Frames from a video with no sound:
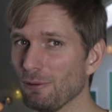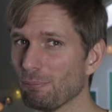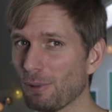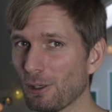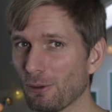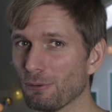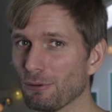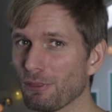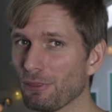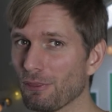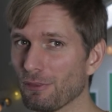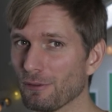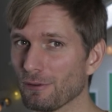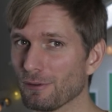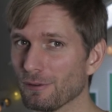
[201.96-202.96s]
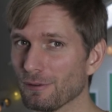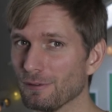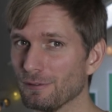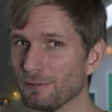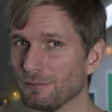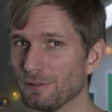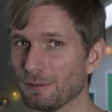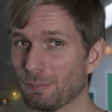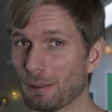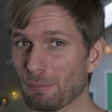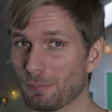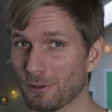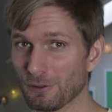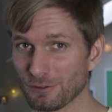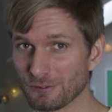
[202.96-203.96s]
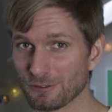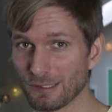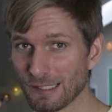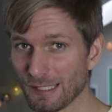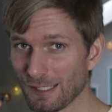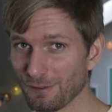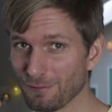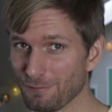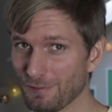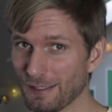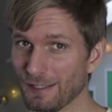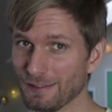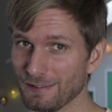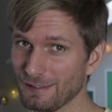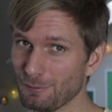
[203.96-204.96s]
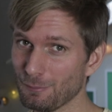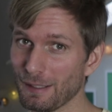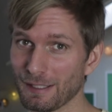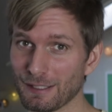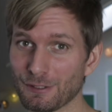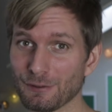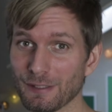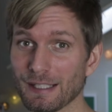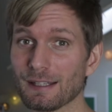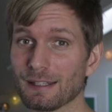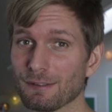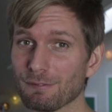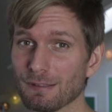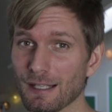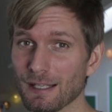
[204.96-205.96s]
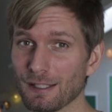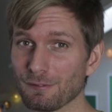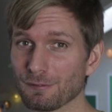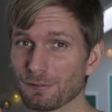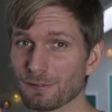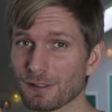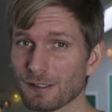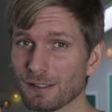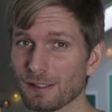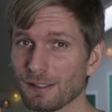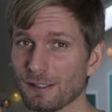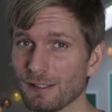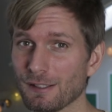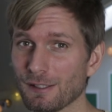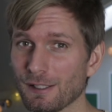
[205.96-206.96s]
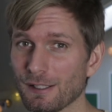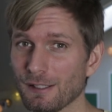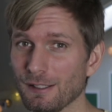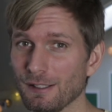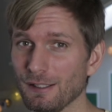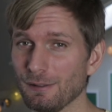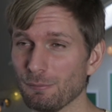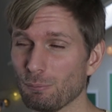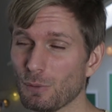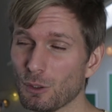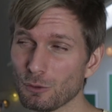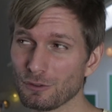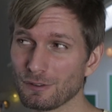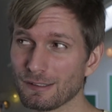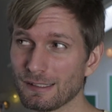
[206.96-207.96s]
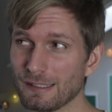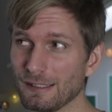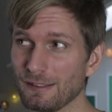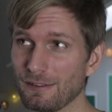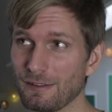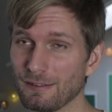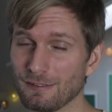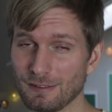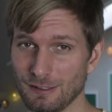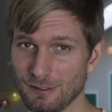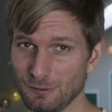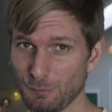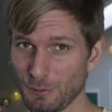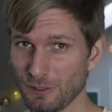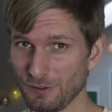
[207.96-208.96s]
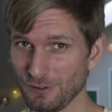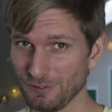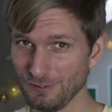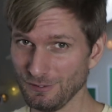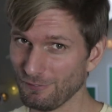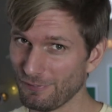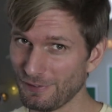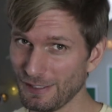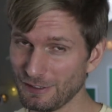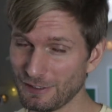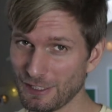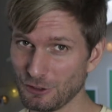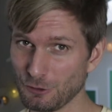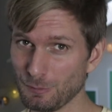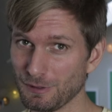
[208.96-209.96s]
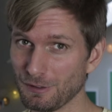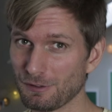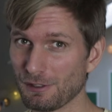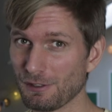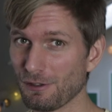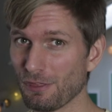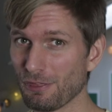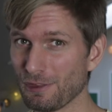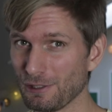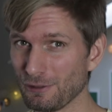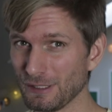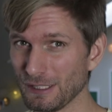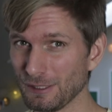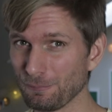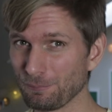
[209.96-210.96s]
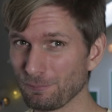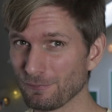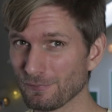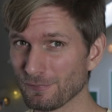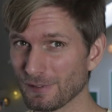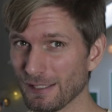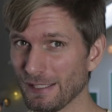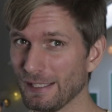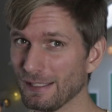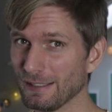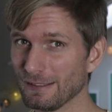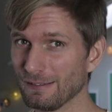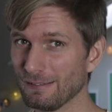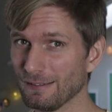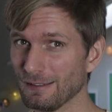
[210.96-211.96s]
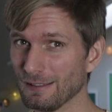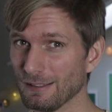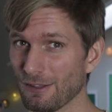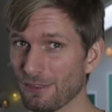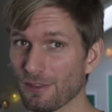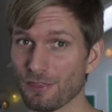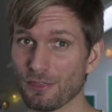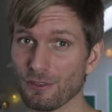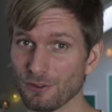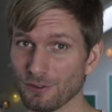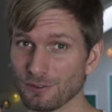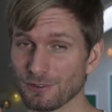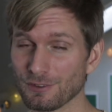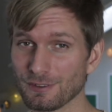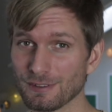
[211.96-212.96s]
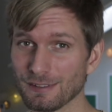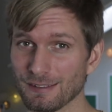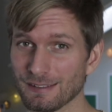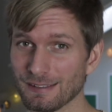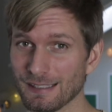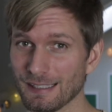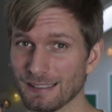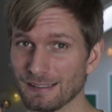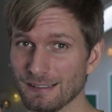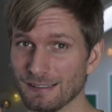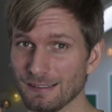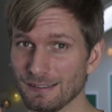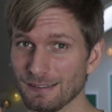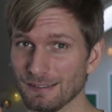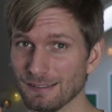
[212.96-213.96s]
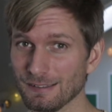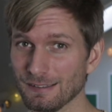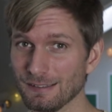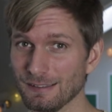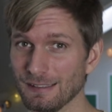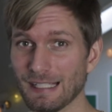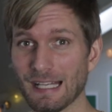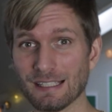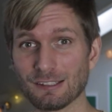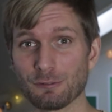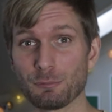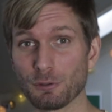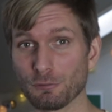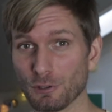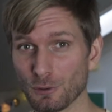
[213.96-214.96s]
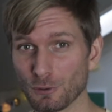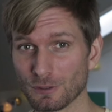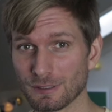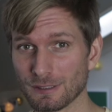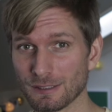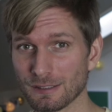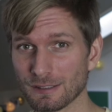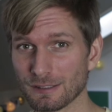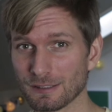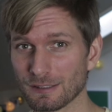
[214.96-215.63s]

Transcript: both uh, in my personal life and in my creative life. Mostly this is because of the attachment theory and uh, the thoughts that uh, it has provoked.